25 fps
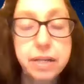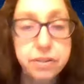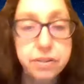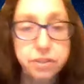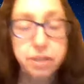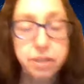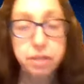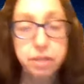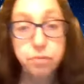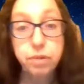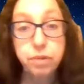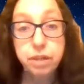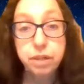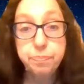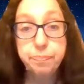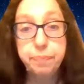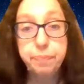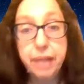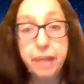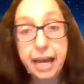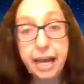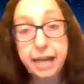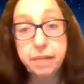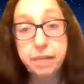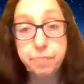So the word
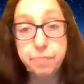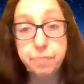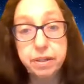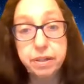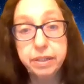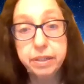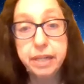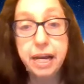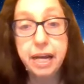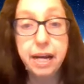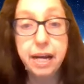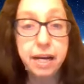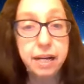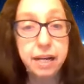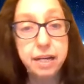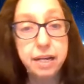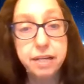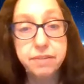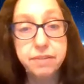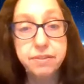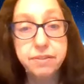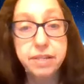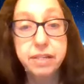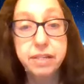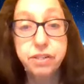blackbird
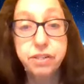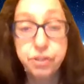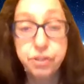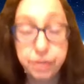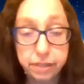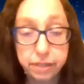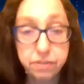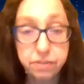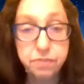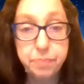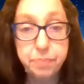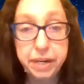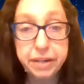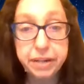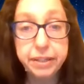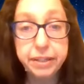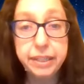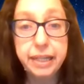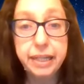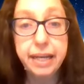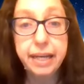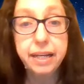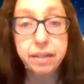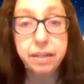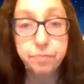has a
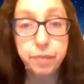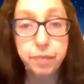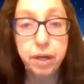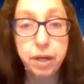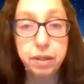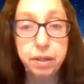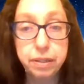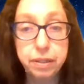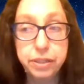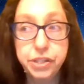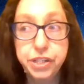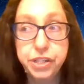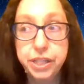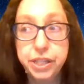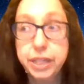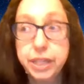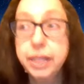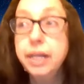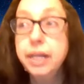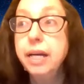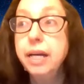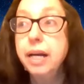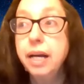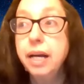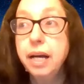transparent etymology.
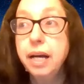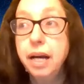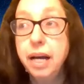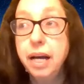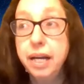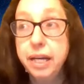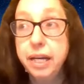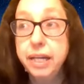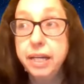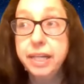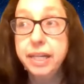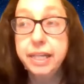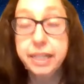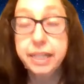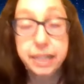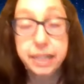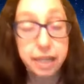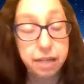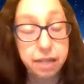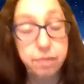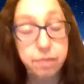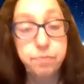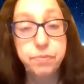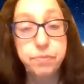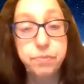It
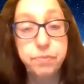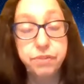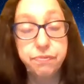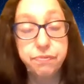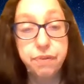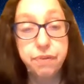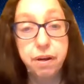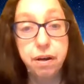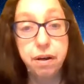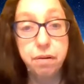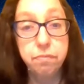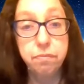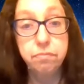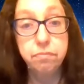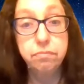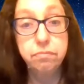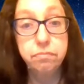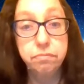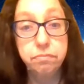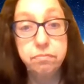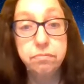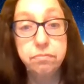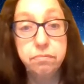comes from